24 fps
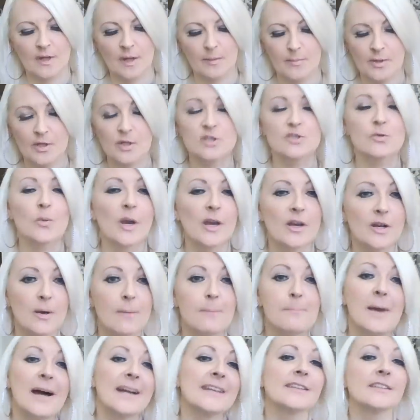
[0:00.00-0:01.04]
Because we're
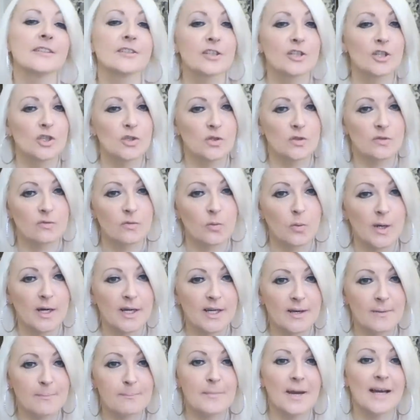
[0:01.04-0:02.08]
commanded to love, we're
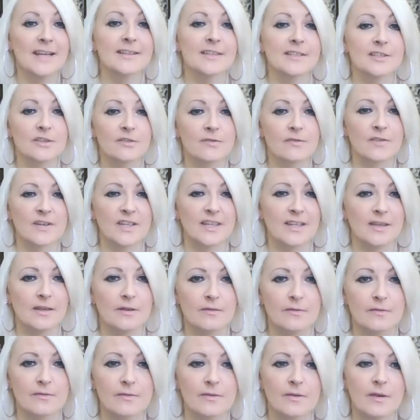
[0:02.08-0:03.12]
commanded to
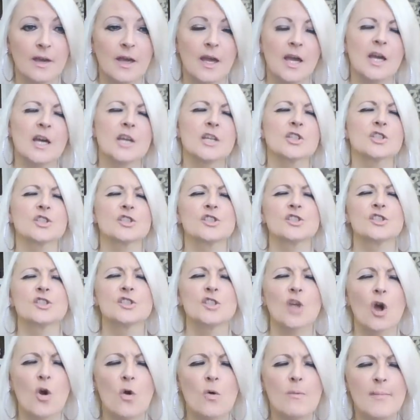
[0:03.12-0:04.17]
forgive. There's
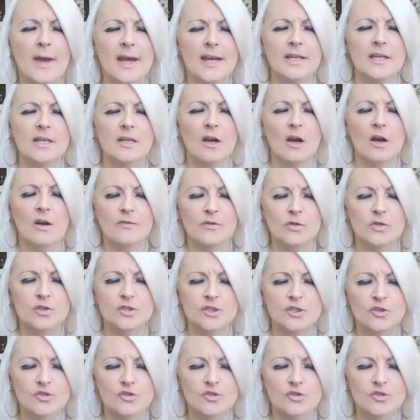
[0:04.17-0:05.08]
so many of us